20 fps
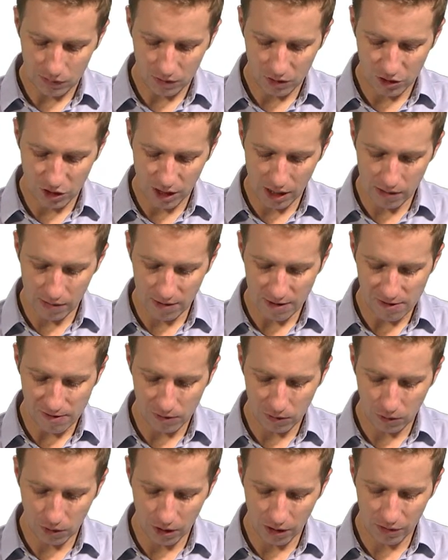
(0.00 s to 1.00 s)
genera
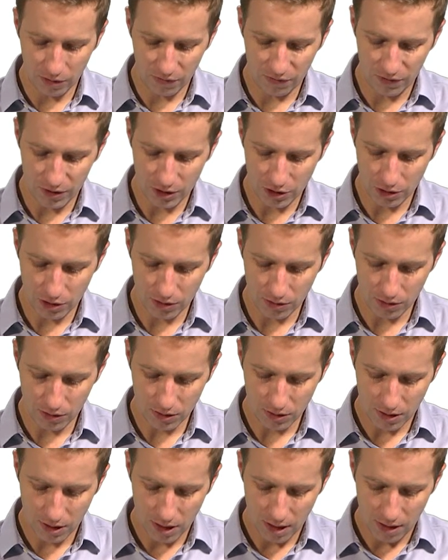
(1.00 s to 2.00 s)
or other
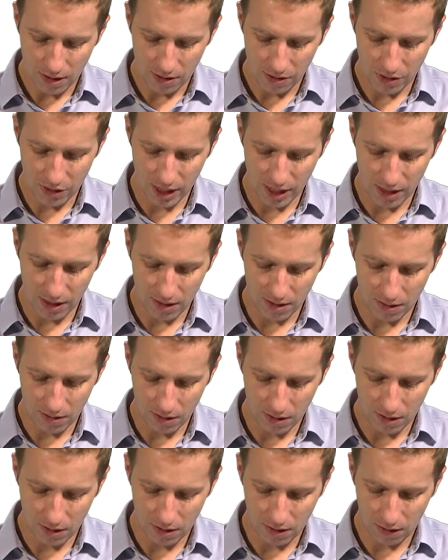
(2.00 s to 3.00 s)
features,
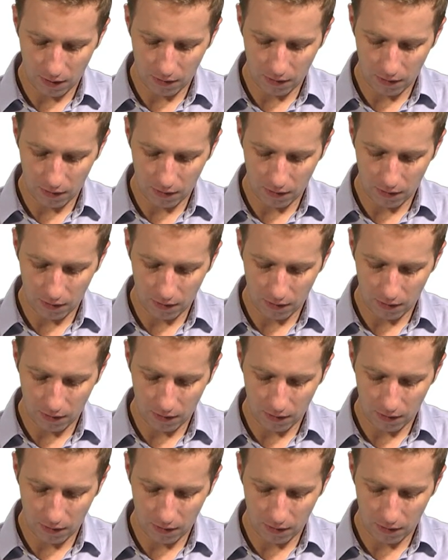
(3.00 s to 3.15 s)
then